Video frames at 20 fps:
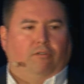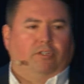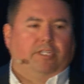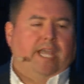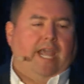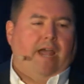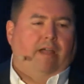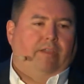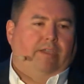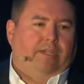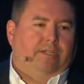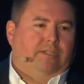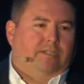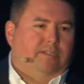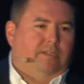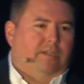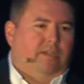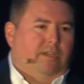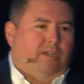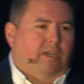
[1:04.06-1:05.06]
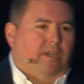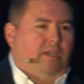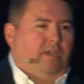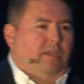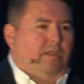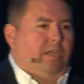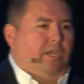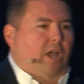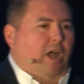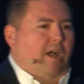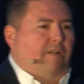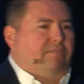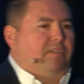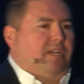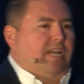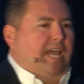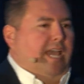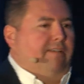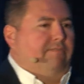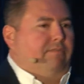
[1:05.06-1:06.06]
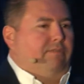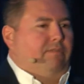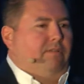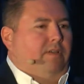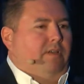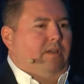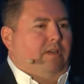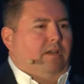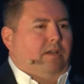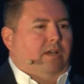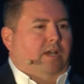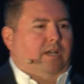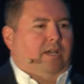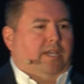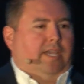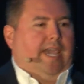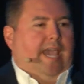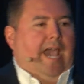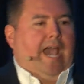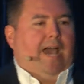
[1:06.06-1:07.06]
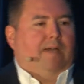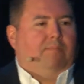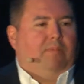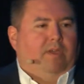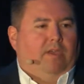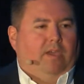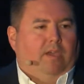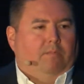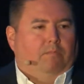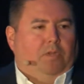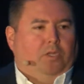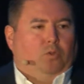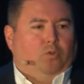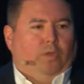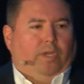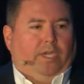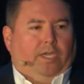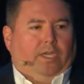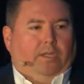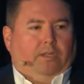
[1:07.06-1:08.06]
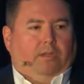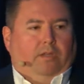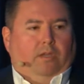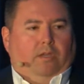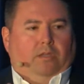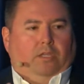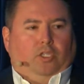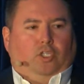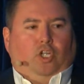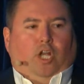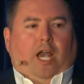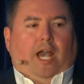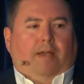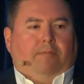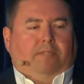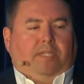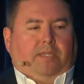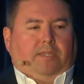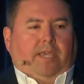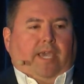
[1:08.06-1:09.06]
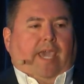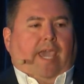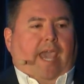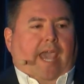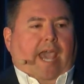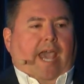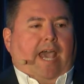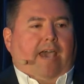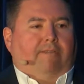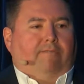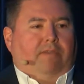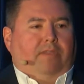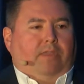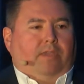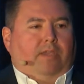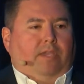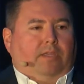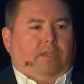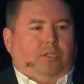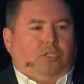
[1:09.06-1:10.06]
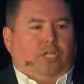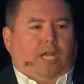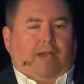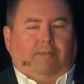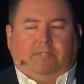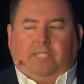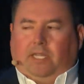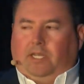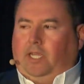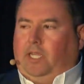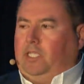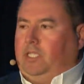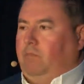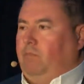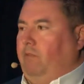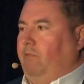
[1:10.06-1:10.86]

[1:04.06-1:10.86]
talent, they often have a gap between the jobs that they have and the jobs that need to be